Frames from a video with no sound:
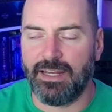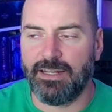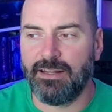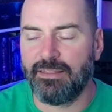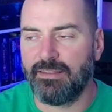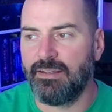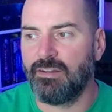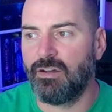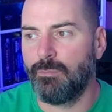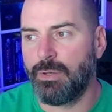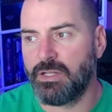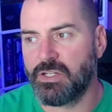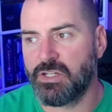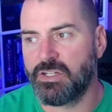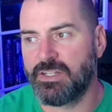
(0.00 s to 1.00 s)
anything on
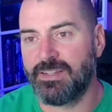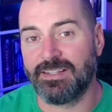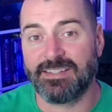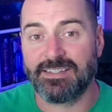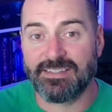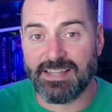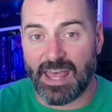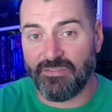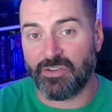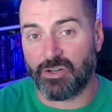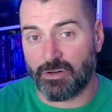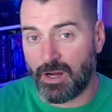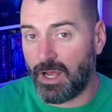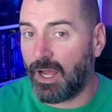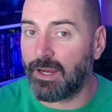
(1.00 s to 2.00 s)
BGG that's 7
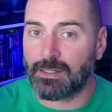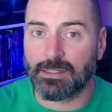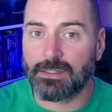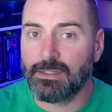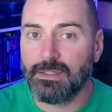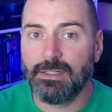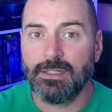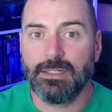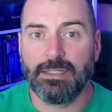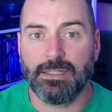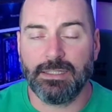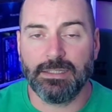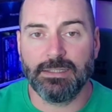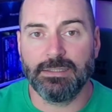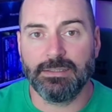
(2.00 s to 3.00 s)
or higher
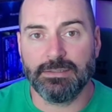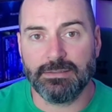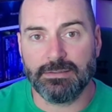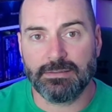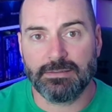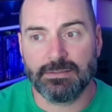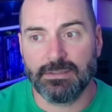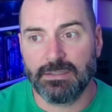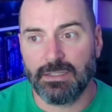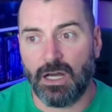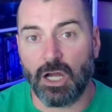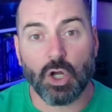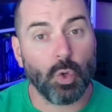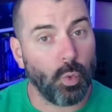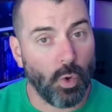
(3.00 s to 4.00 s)
is a
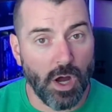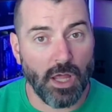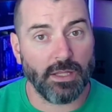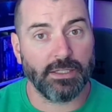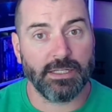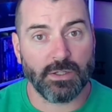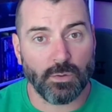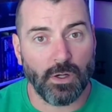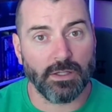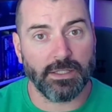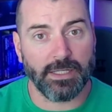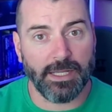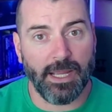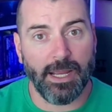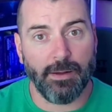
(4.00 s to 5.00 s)
quality
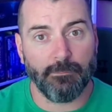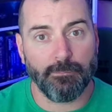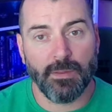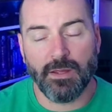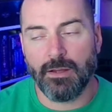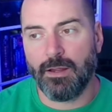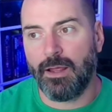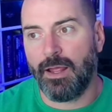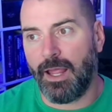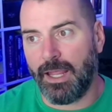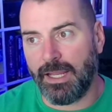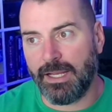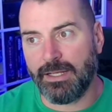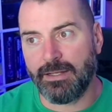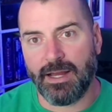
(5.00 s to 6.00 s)
game.
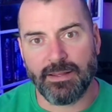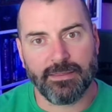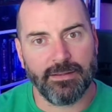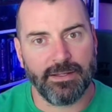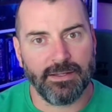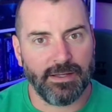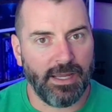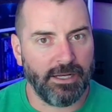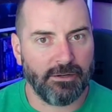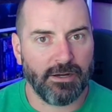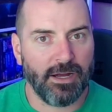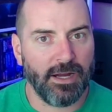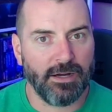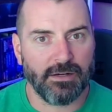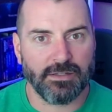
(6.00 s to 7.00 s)
8, I think 8 or
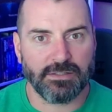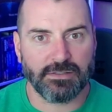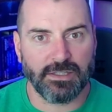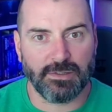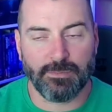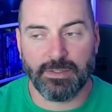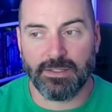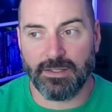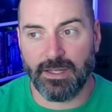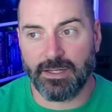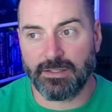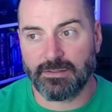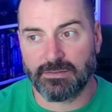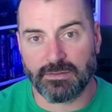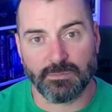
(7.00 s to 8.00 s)
higher is going to be
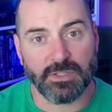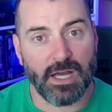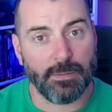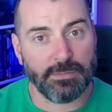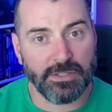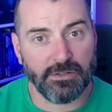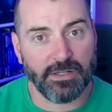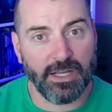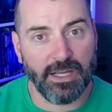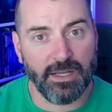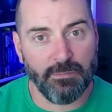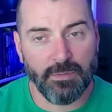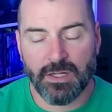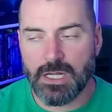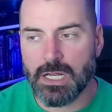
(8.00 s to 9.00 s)
like some top tier
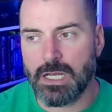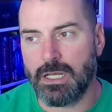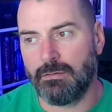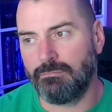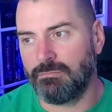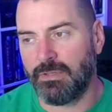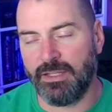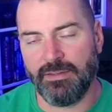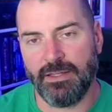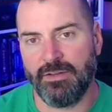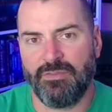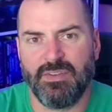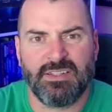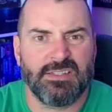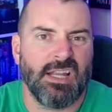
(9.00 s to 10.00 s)
game. And then
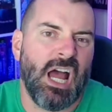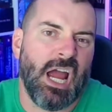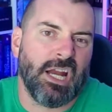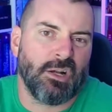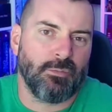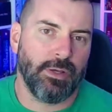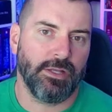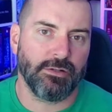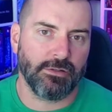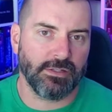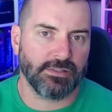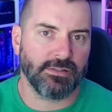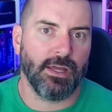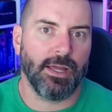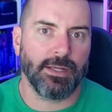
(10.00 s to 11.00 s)
if it's 9 or better,
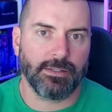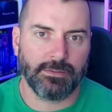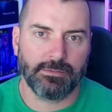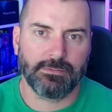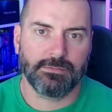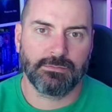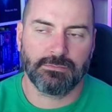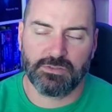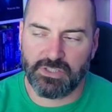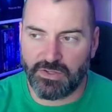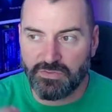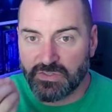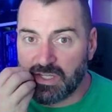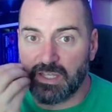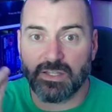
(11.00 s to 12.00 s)
it's like
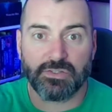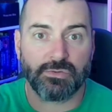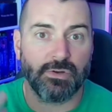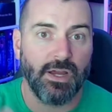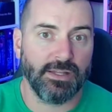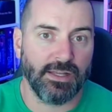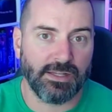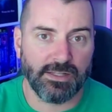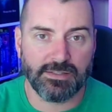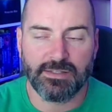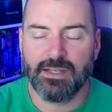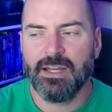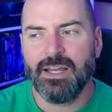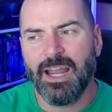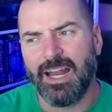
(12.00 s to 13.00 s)
chef's kiss, right?
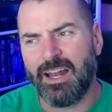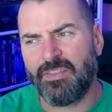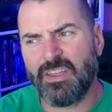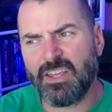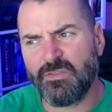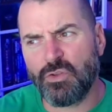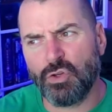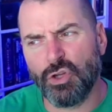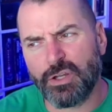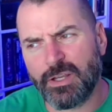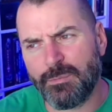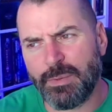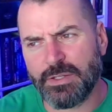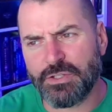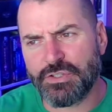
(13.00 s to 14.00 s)
And I think if you look
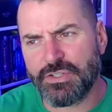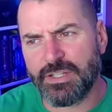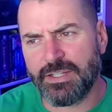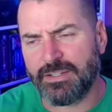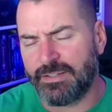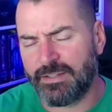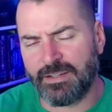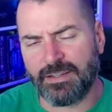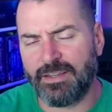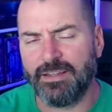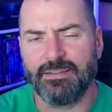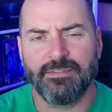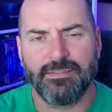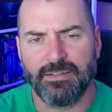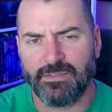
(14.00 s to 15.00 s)
at BGG, and again,